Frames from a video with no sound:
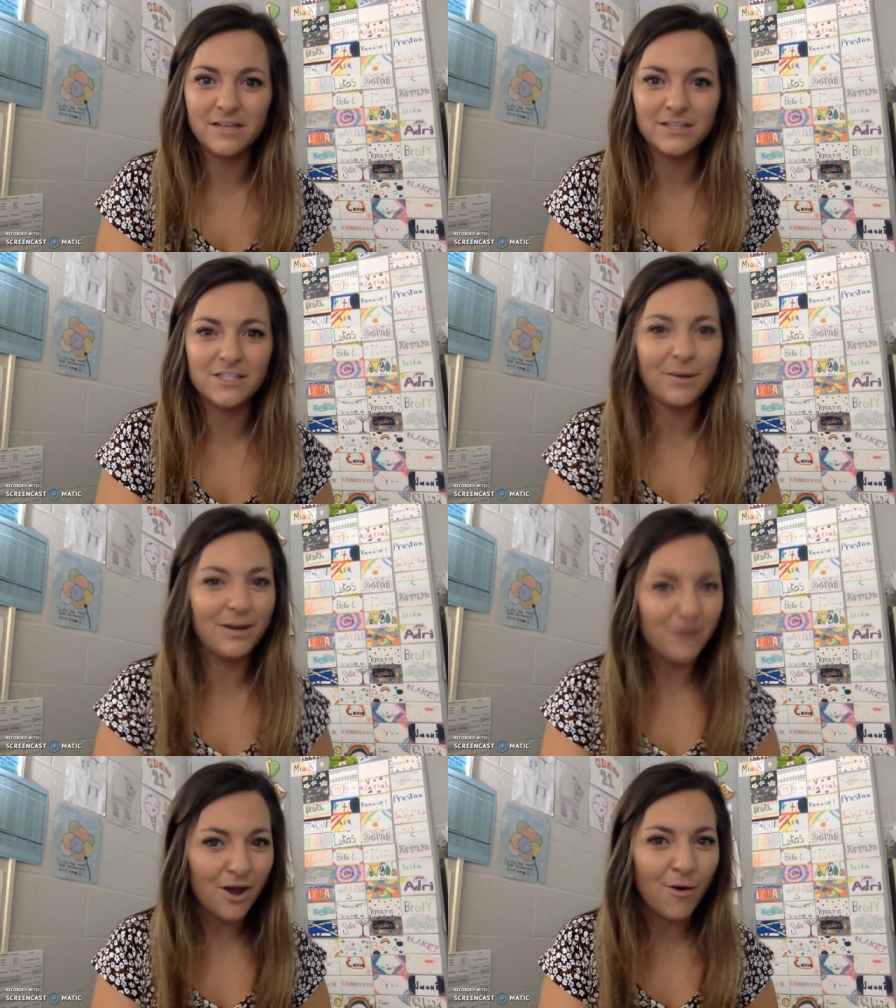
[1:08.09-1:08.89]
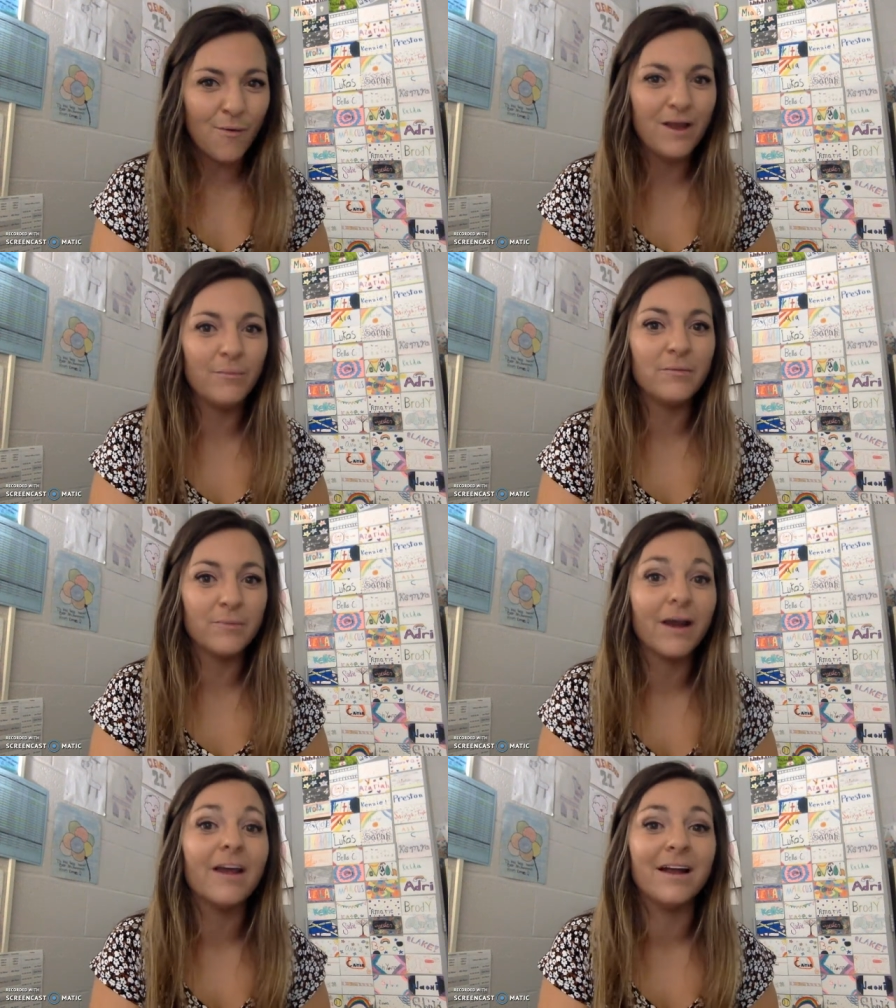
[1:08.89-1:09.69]
And so I know and we
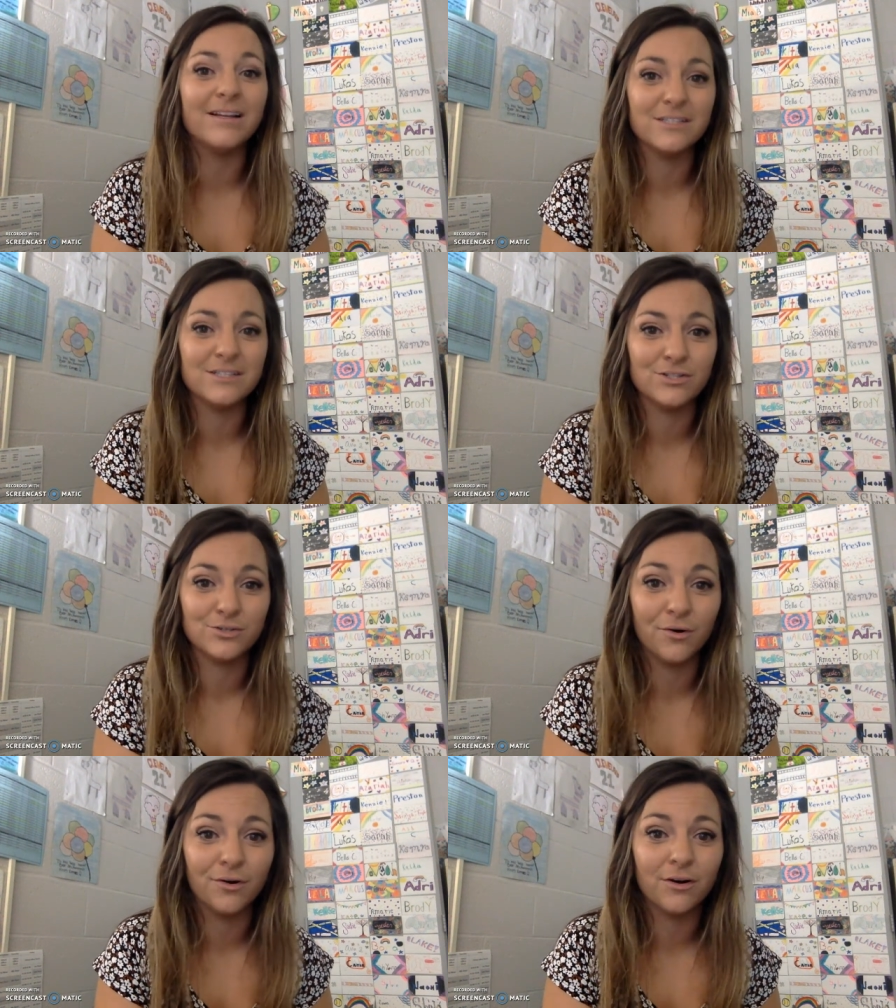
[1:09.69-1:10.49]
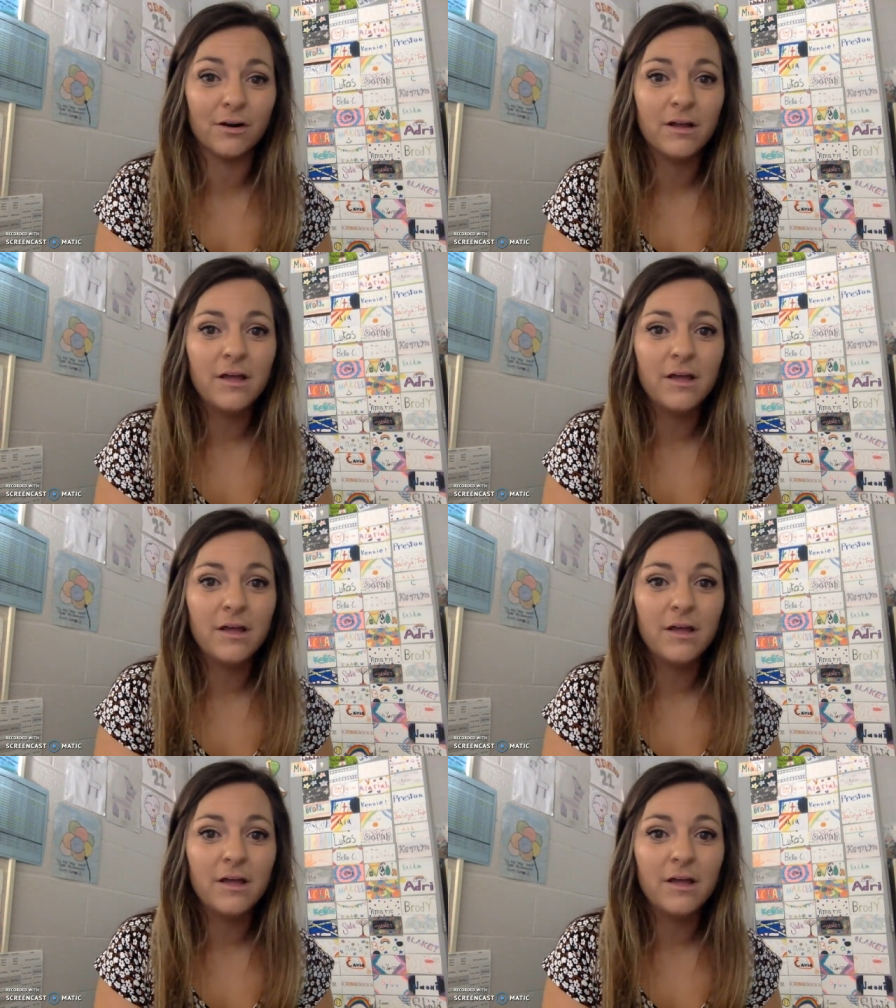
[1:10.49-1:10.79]
recognize this is hard.